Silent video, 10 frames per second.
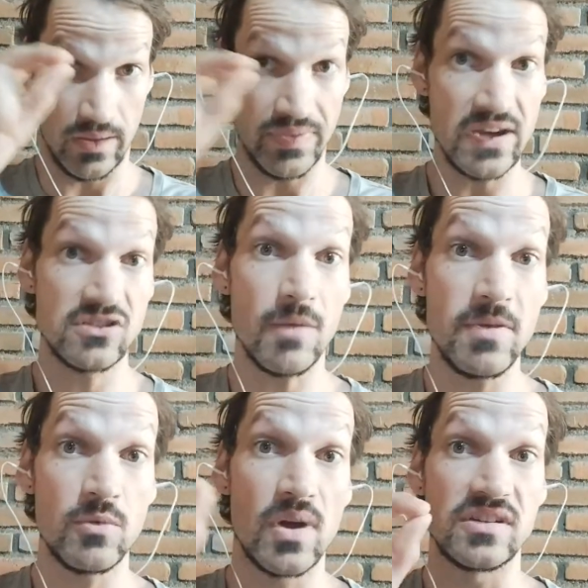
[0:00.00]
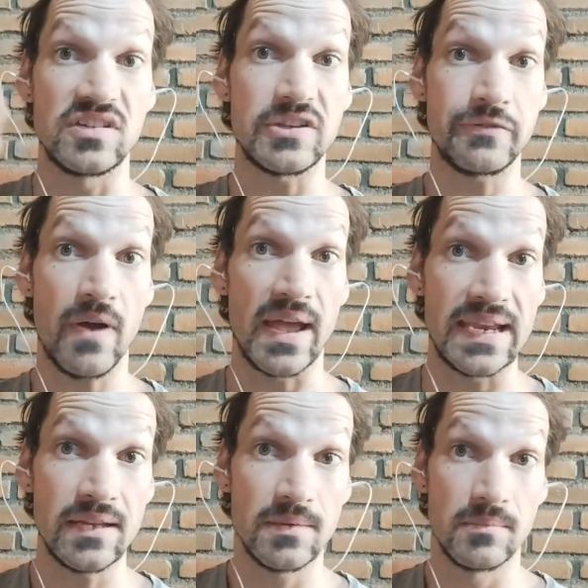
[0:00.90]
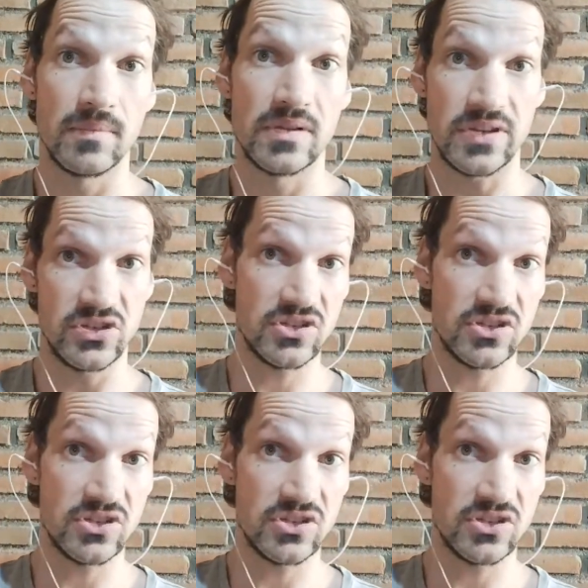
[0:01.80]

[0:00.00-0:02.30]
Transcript: Then you type in the word define. So you just